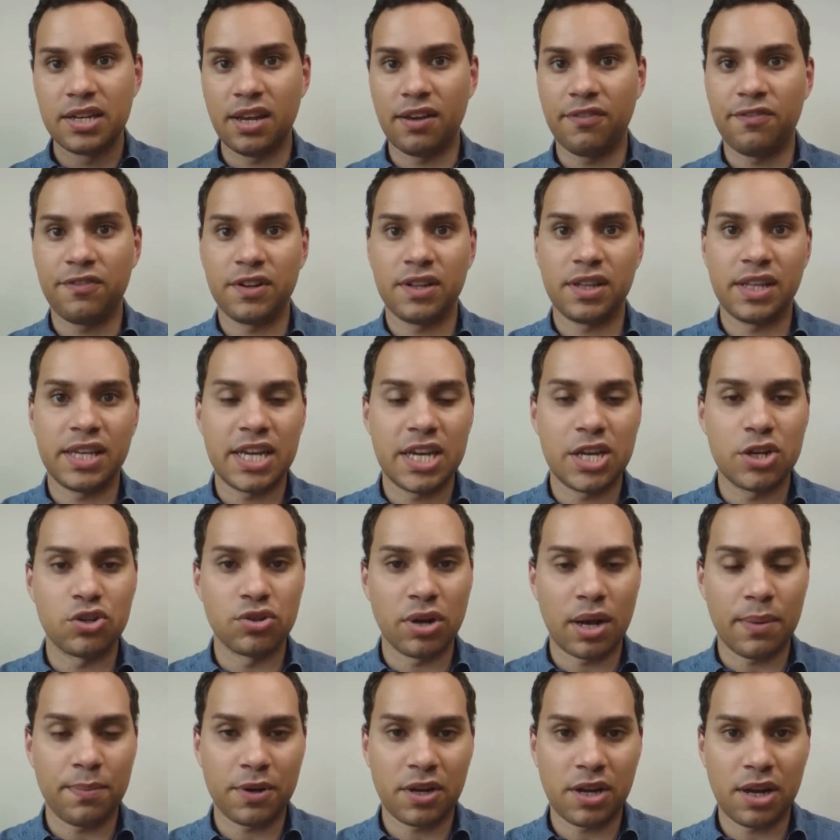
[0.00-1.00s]
definitely
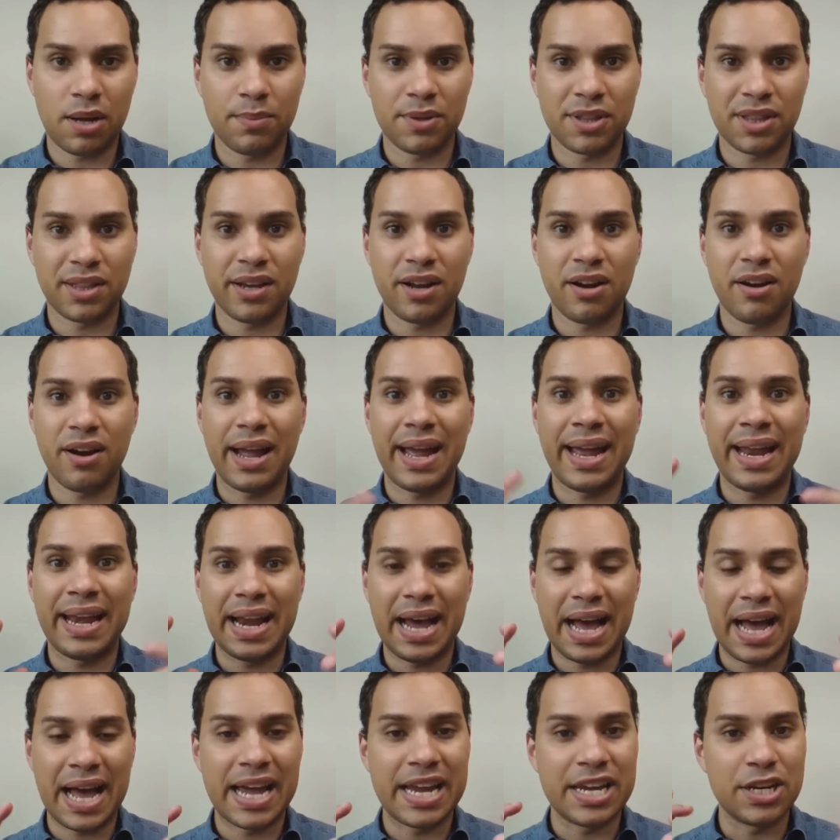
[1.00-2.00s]
drop a comment there and
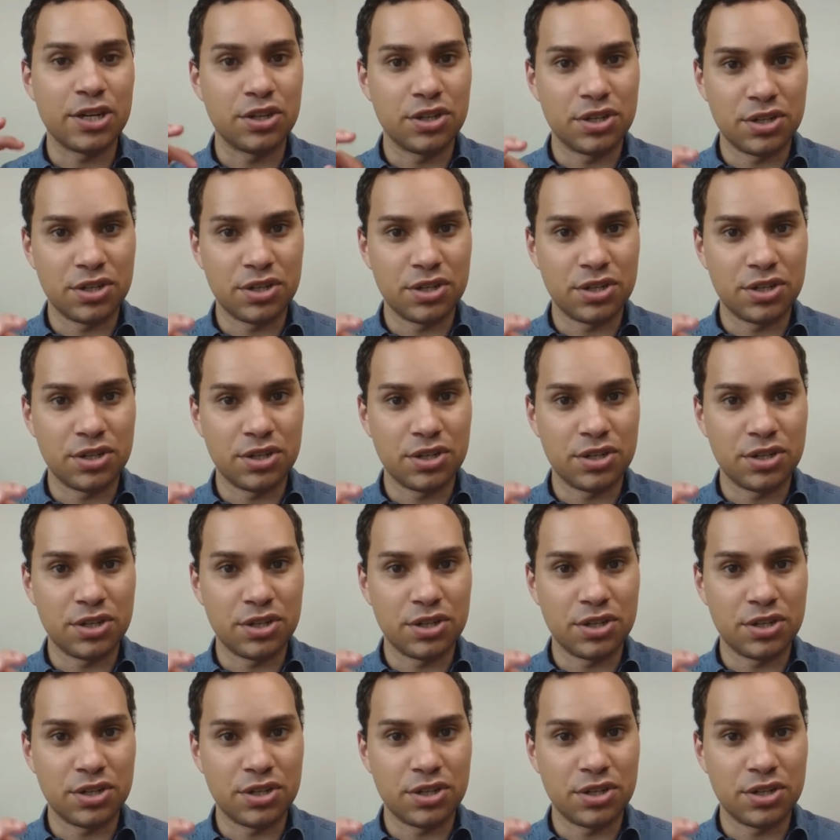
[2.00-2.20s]
I